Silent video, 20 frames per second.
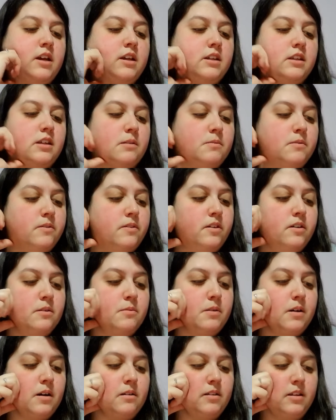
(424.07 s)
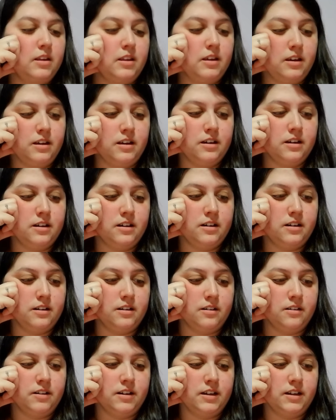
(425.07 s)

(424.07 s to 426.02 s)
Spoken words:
Some of you are probably thinking, uh-oh.